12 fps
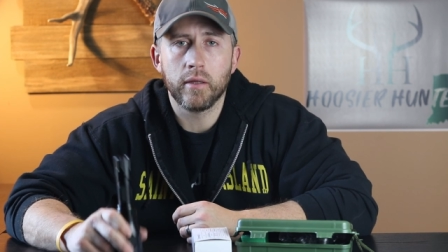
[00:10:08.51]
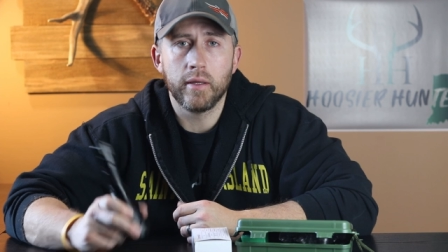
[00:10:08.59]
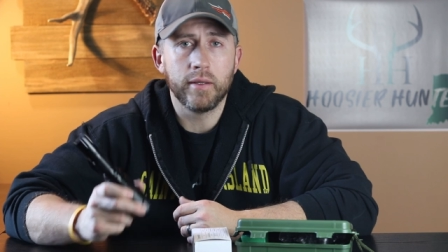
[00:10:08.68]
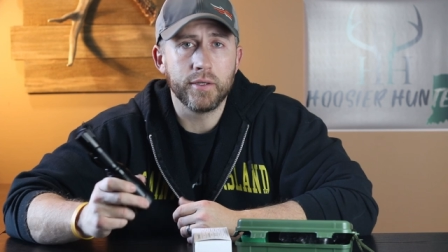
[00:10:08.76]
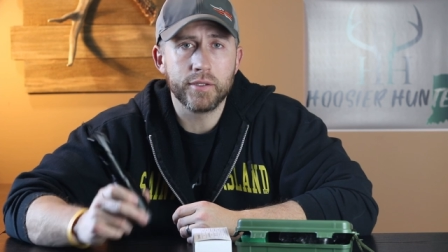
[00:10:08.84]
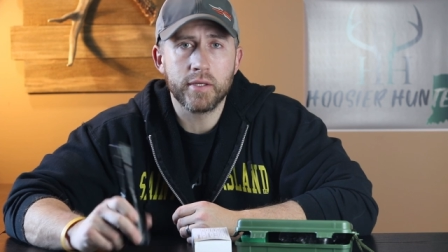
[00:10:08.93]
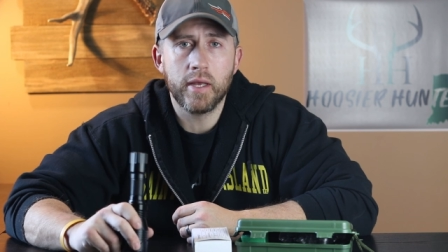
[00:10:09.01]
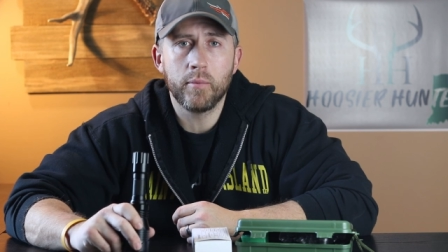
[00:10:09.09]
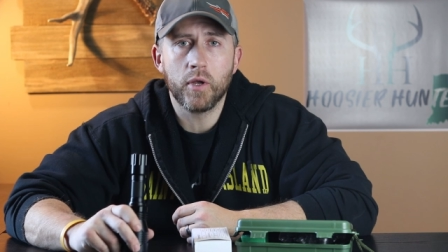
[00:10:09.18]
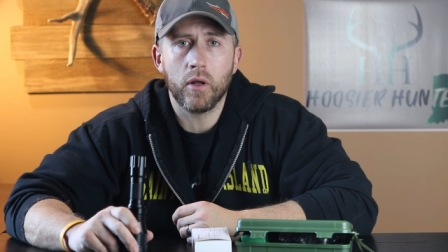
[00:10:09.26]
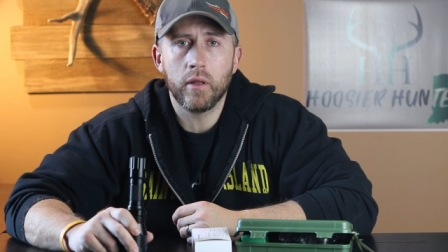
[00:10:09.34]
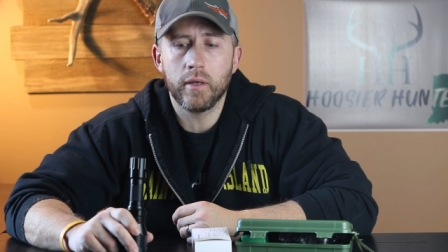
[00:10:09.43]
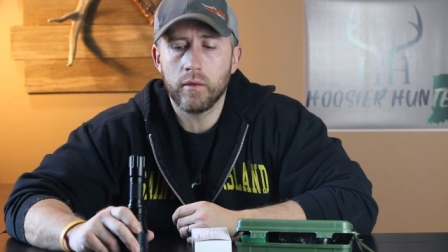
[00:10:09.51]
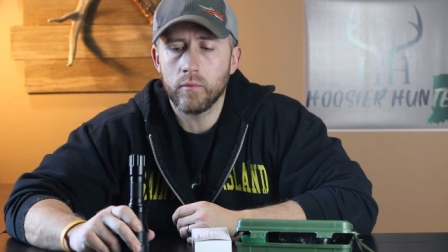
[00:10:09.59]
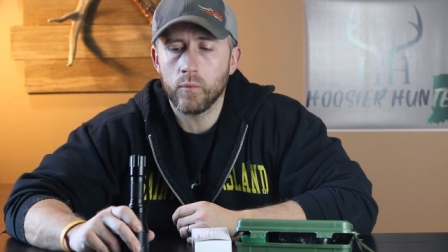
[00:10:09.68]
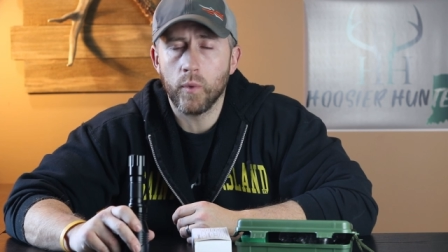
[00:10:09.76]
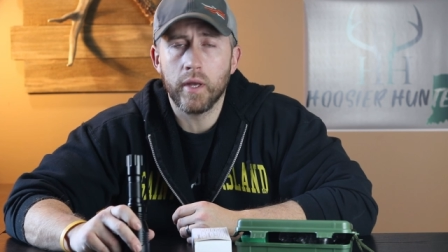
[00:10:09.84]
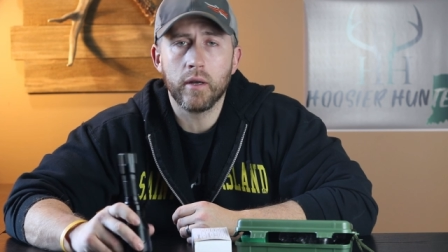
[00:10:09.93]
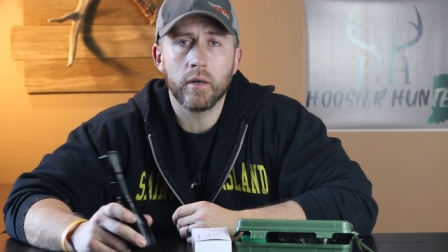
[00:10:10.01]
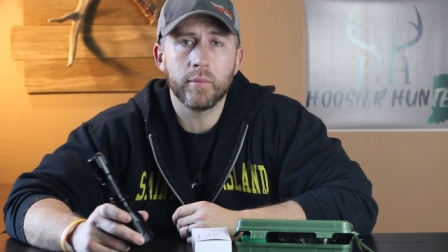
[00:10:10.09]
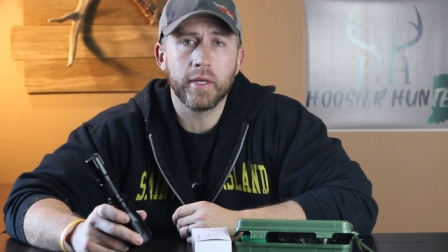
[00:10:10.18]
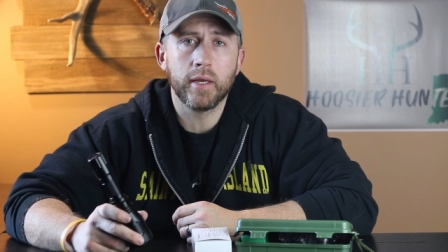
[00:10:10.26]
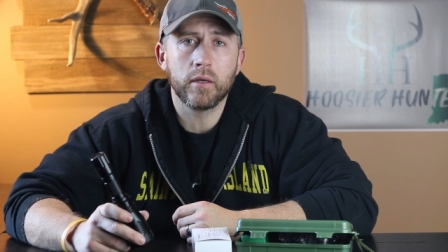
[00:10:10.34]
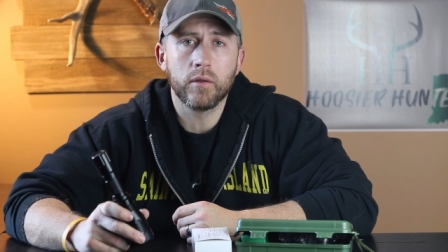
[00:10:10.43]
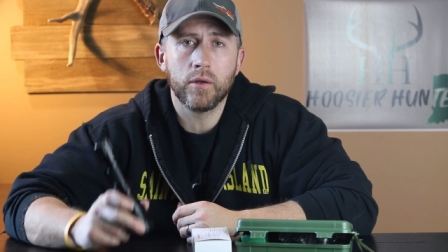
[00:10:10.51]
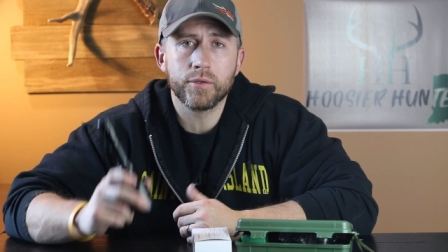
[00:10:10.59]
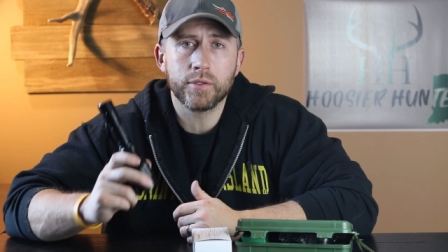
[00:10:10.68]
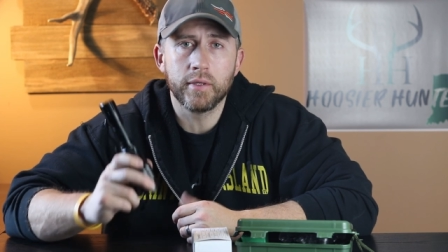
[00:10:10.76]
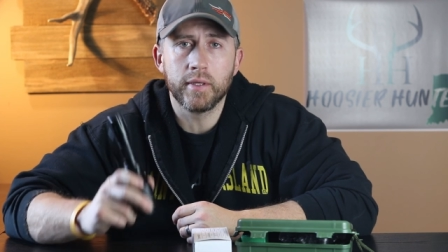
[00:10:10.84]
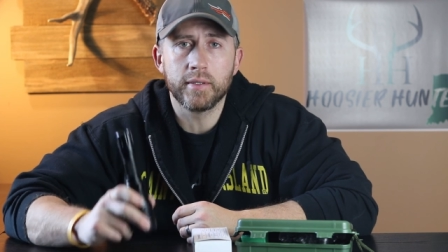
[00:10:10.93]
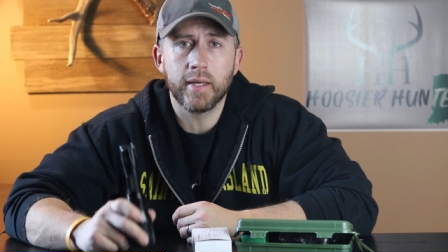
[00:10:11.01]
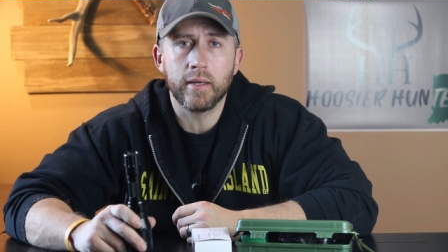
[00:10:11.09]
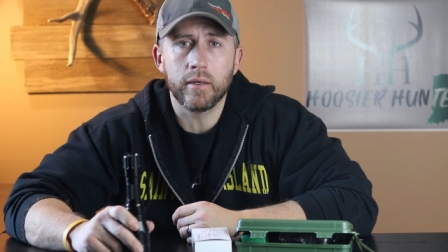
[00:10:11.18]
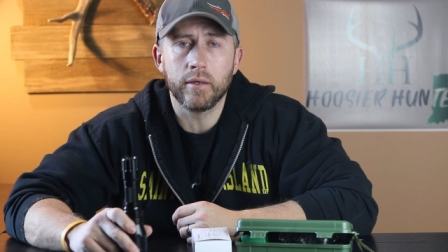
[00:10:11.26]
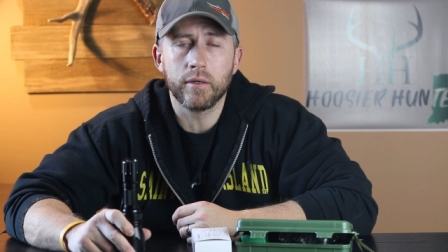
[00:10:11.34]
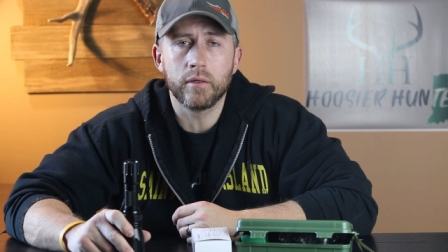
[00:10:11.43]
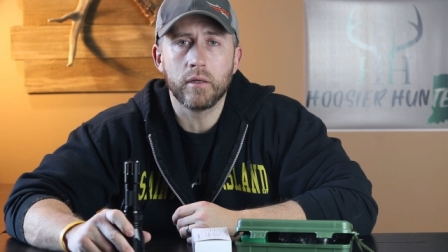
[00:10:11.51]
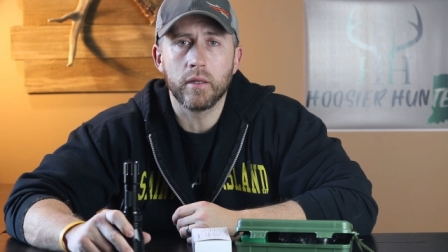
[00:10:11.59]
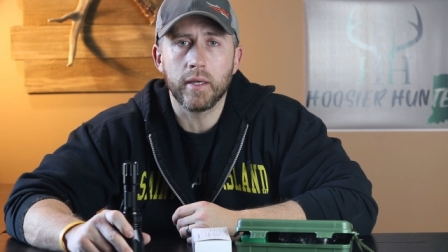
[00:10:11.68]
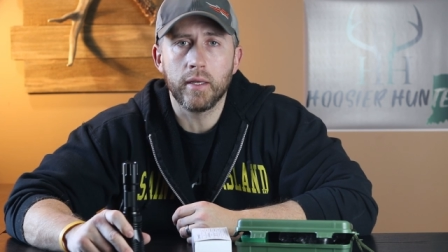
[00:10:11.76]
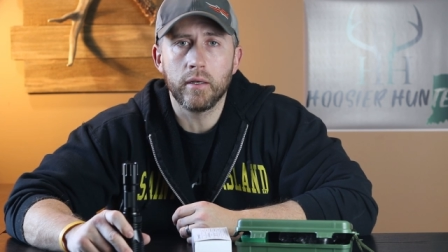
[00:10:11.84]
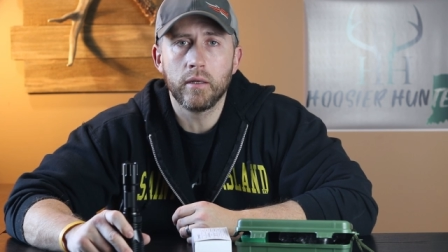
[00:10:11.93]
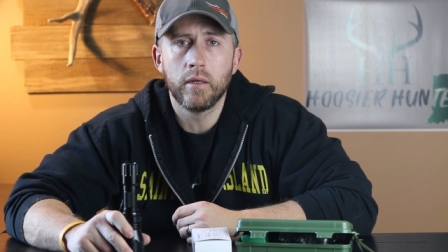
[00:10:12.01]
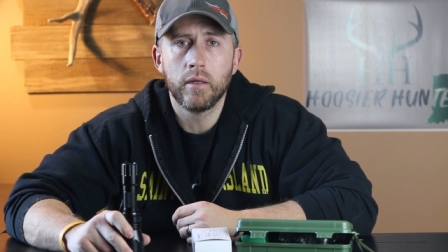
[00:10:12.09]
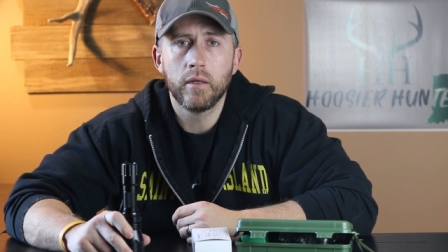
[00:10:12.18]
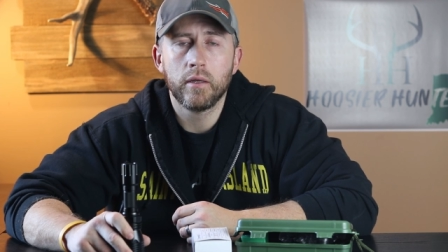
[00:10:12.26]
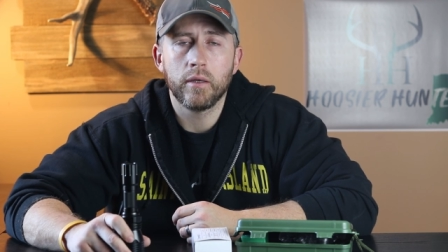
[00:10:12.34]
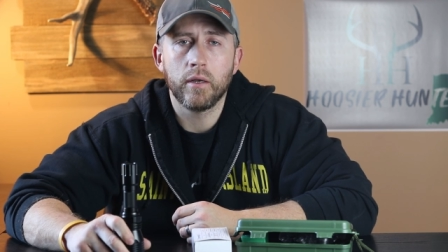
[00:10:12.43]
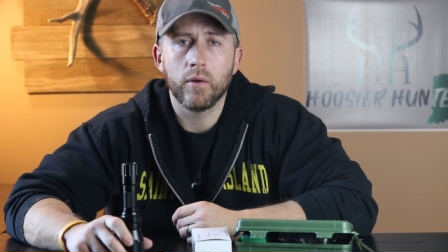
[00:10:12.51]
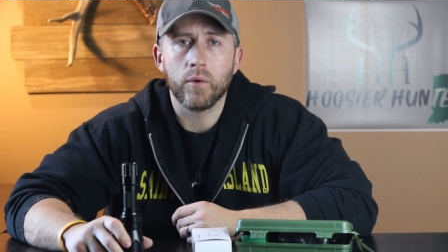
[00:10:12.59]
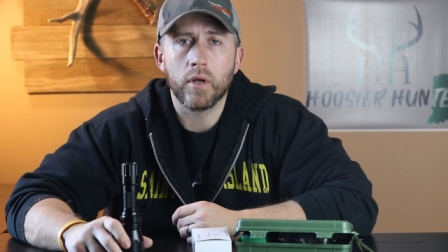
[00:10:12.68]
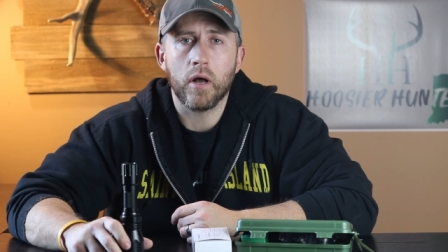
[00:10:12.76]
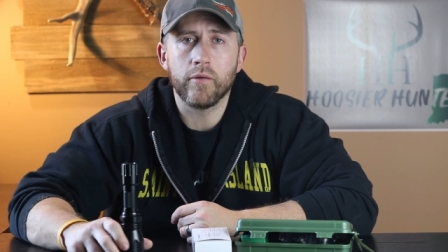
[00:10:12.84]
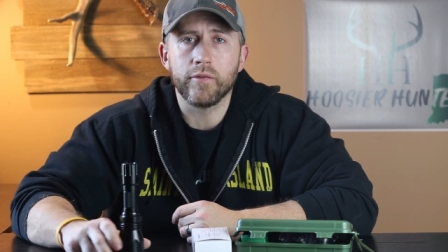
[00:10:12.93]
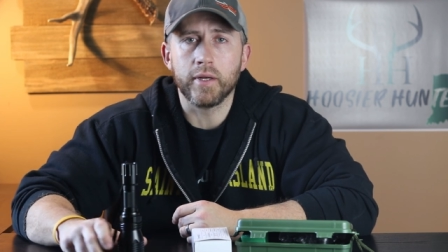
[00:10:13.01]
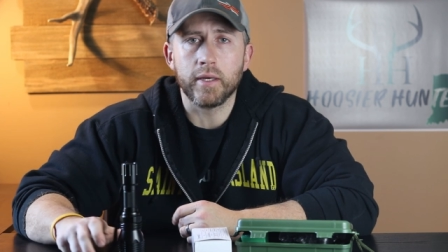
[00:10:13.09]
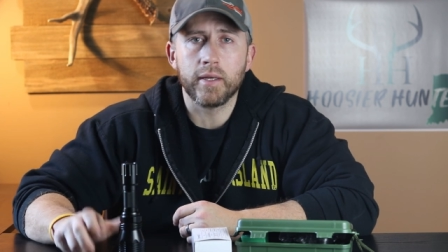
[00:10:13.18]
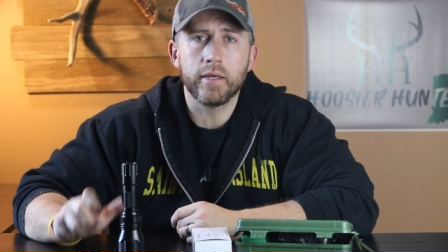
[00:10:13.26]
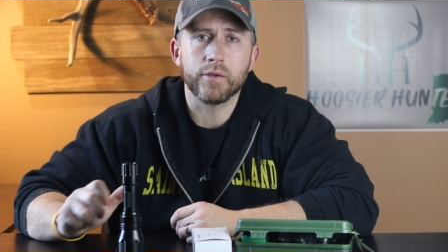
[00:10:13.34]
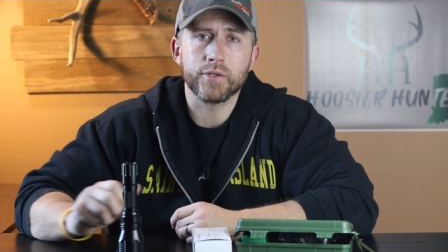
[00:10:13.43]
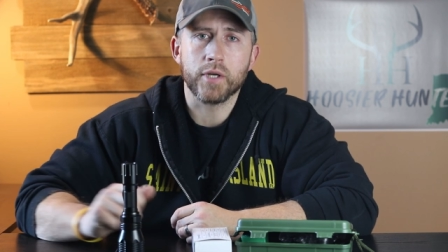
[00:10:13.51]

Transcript: and they just keep calling, wait on them to get closer, and then take a good, clean, confident kill